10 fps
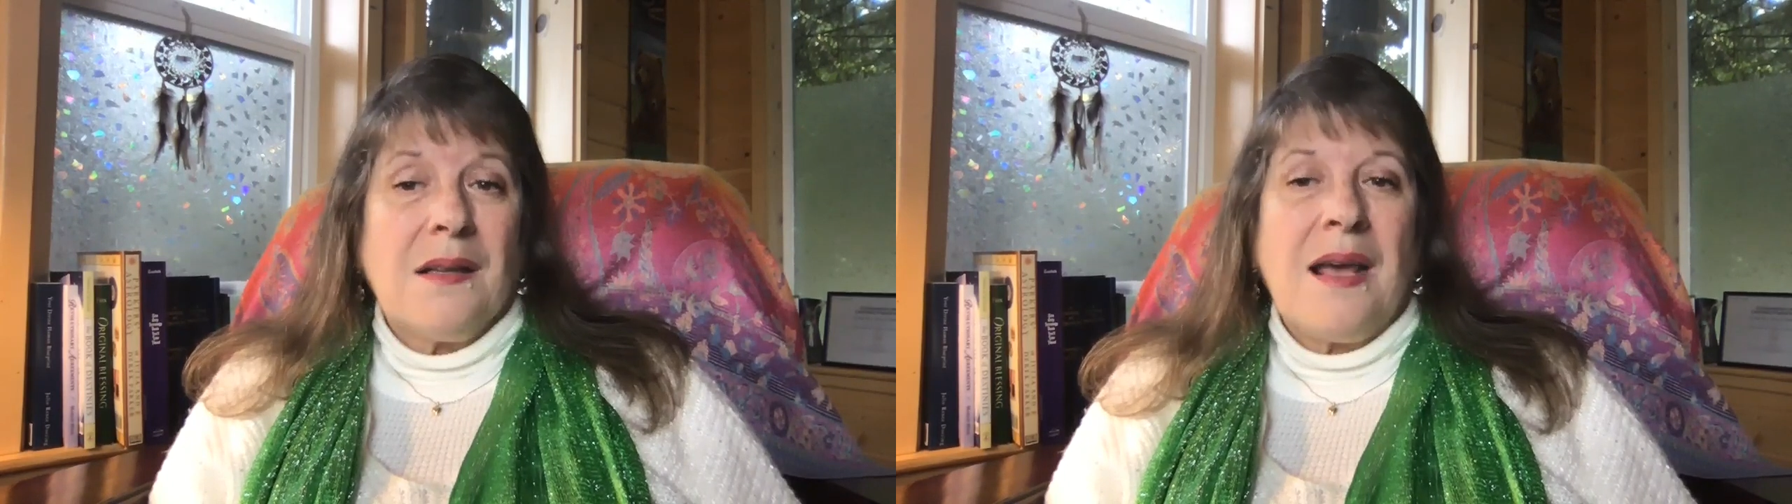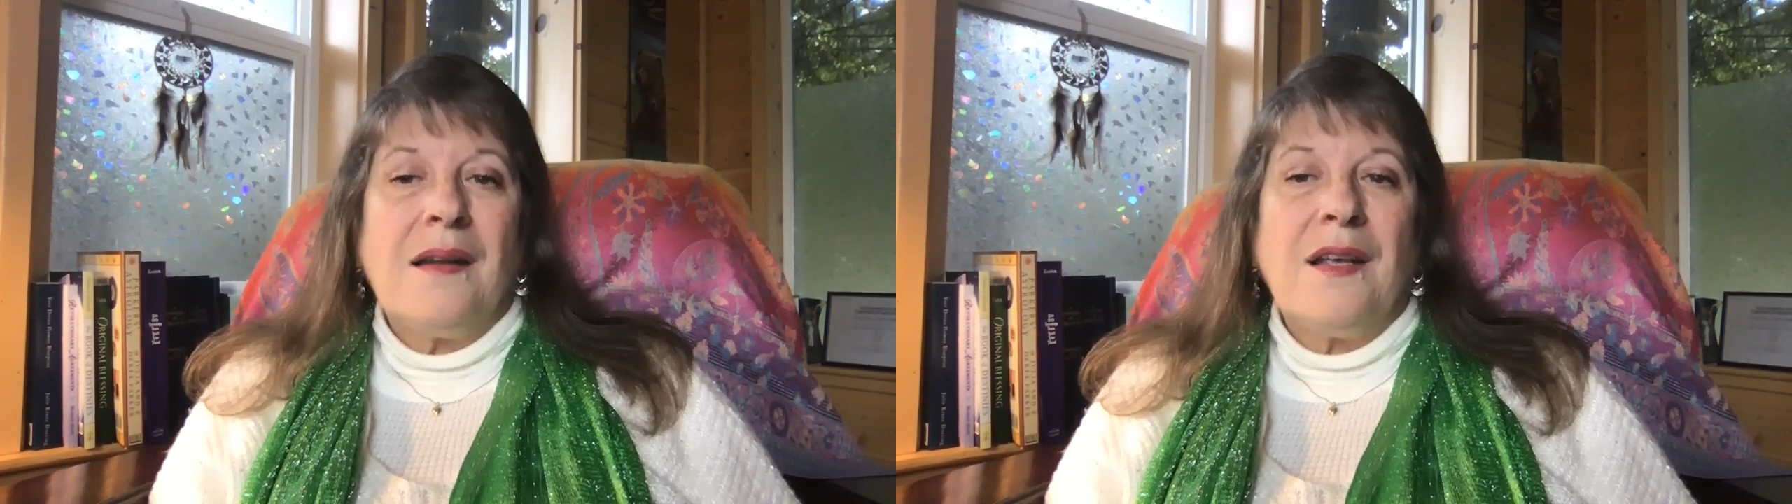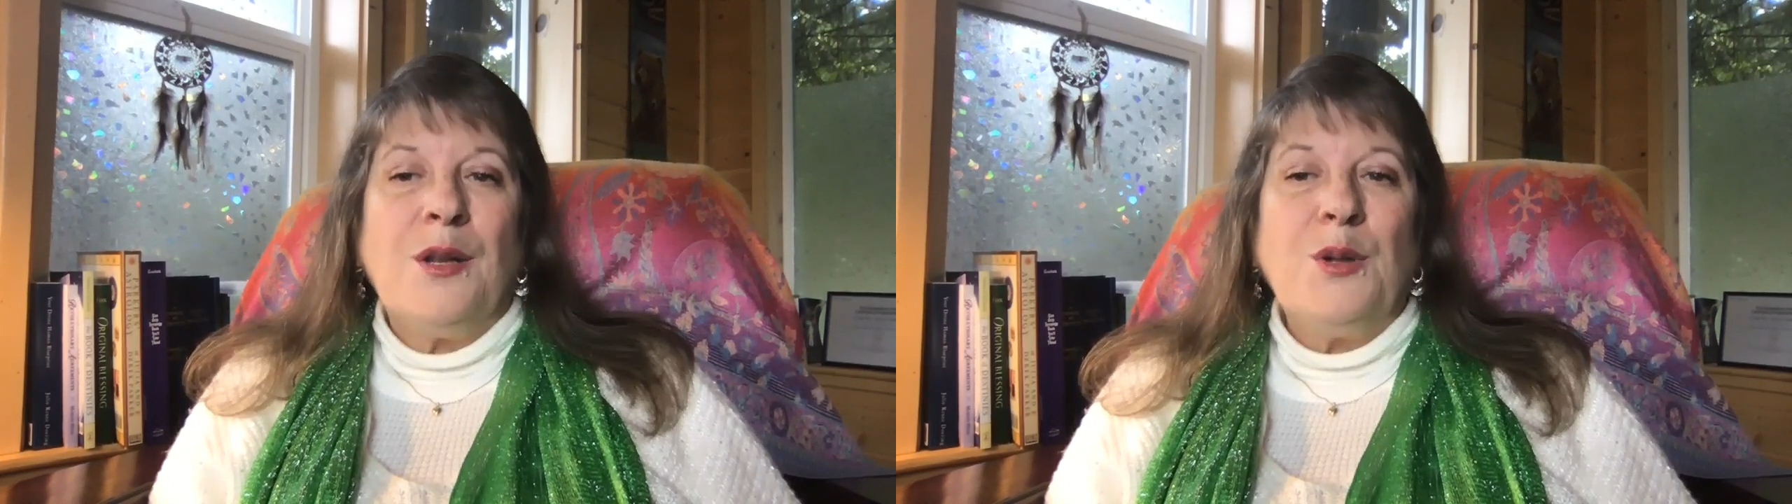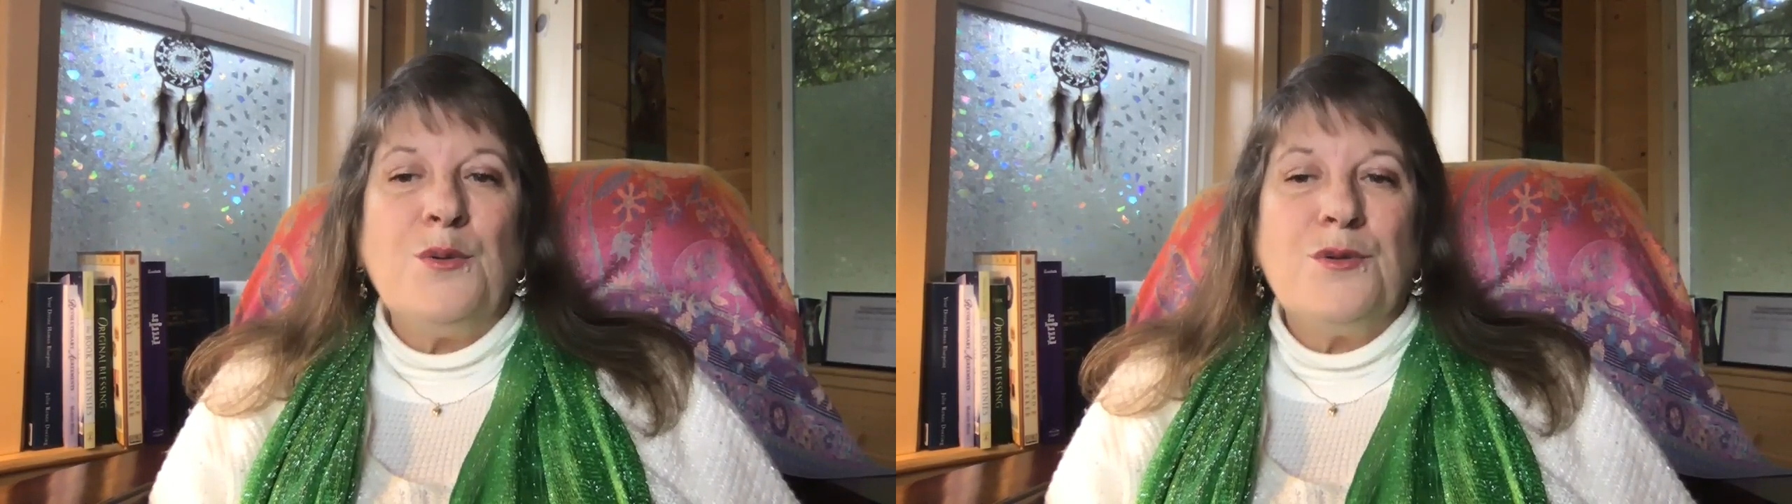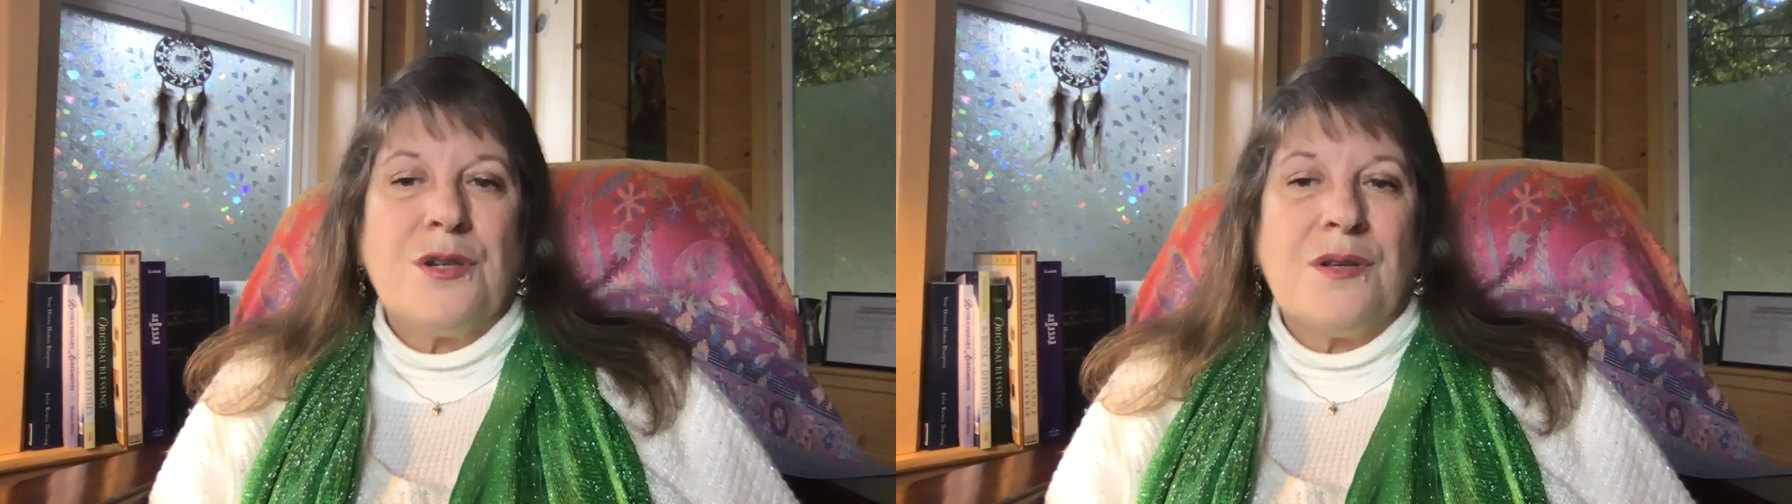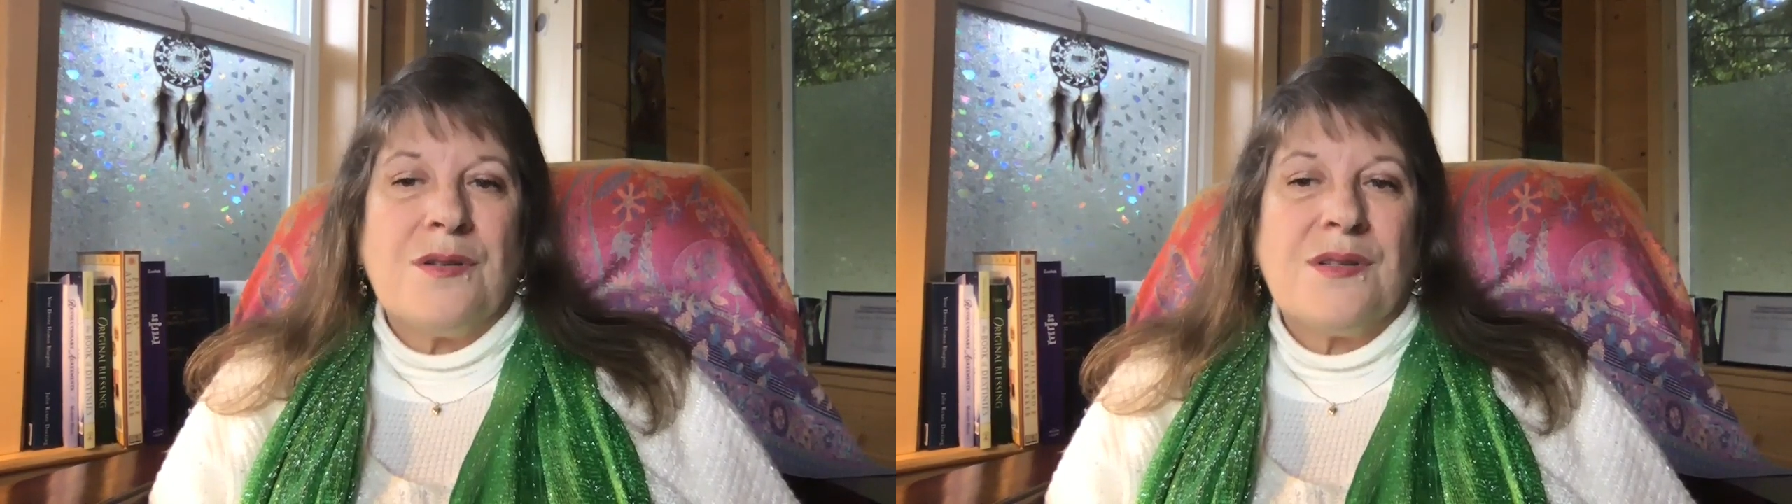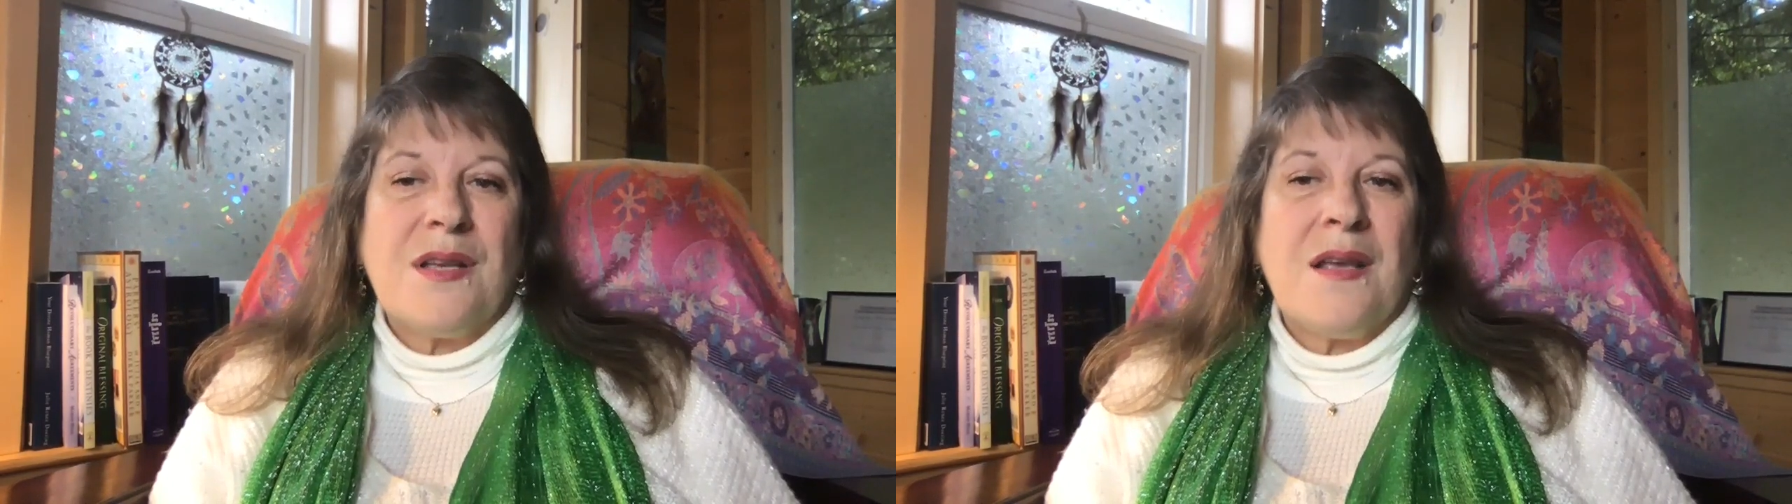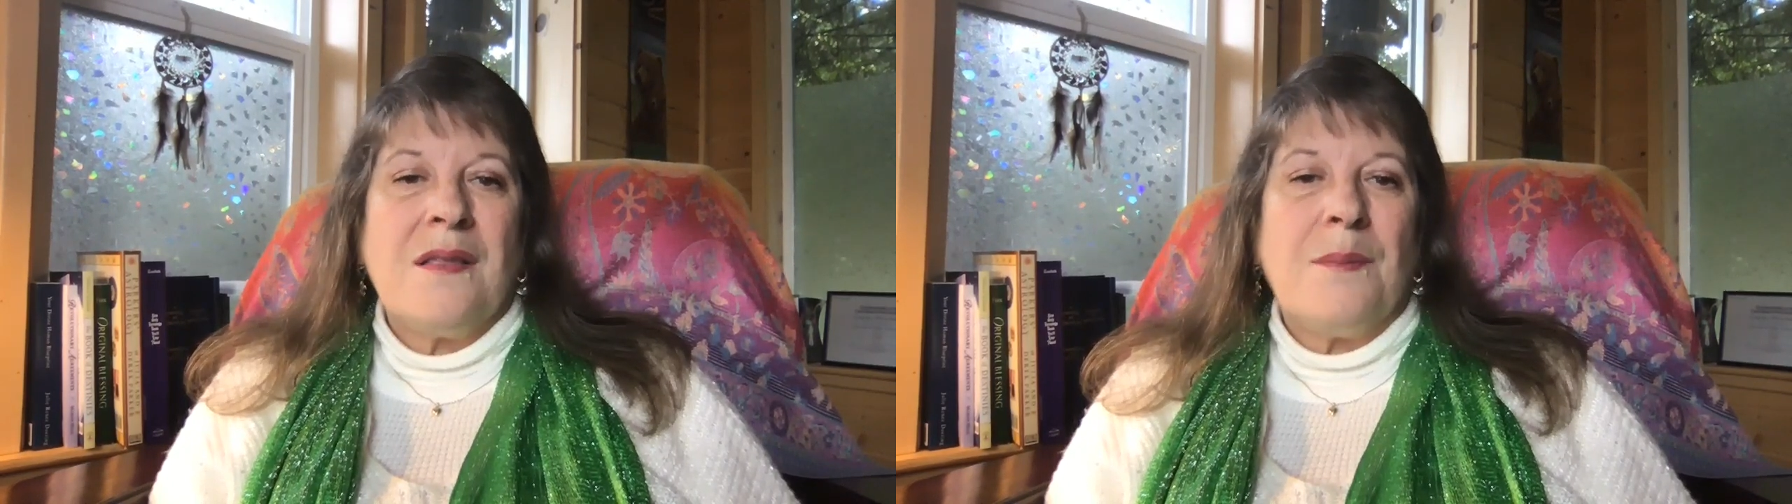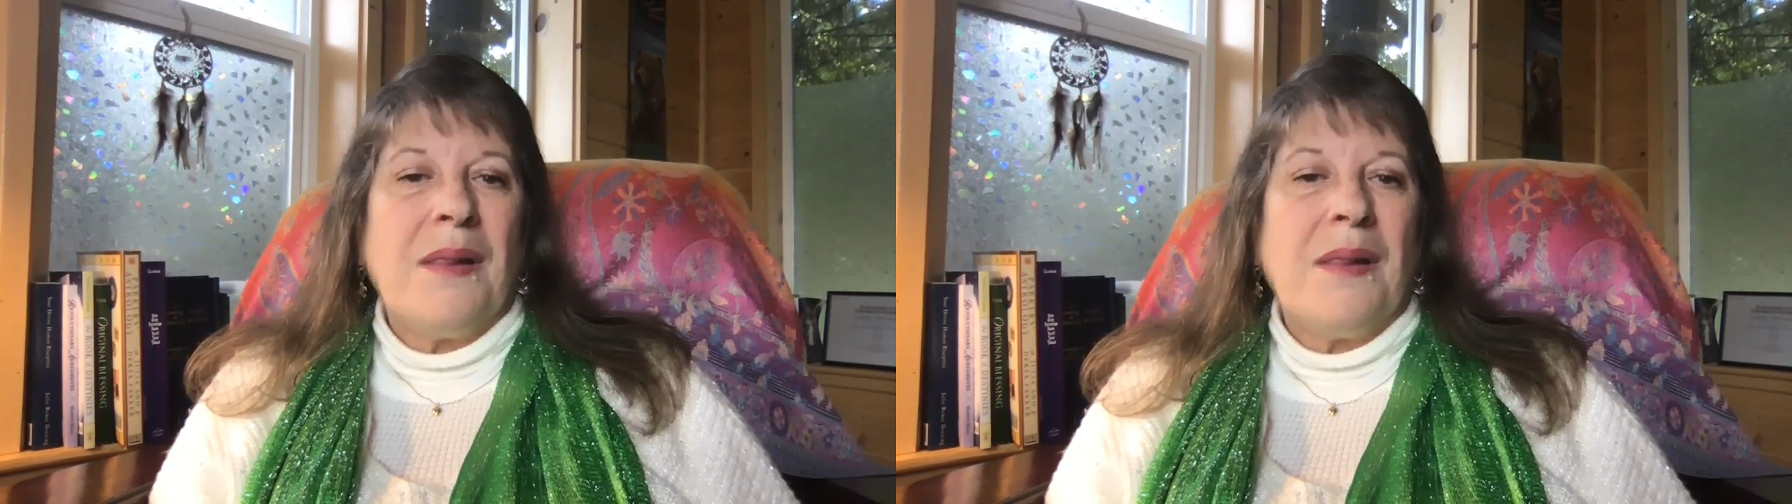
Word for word: let illusions in the